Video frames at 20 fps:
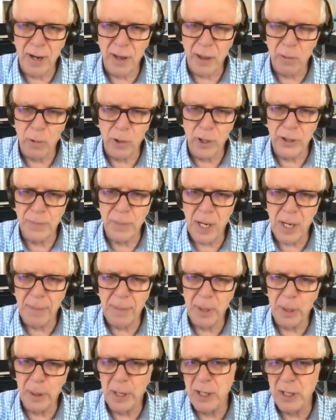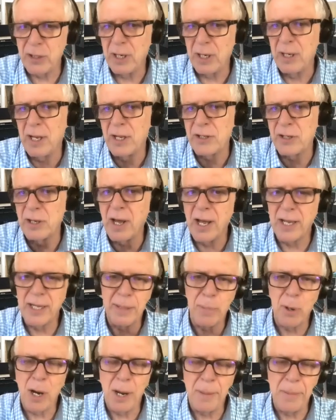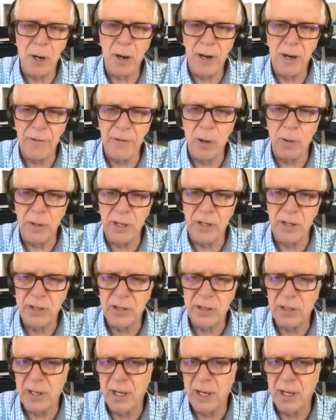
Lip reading: of the world's population that's not the primary focus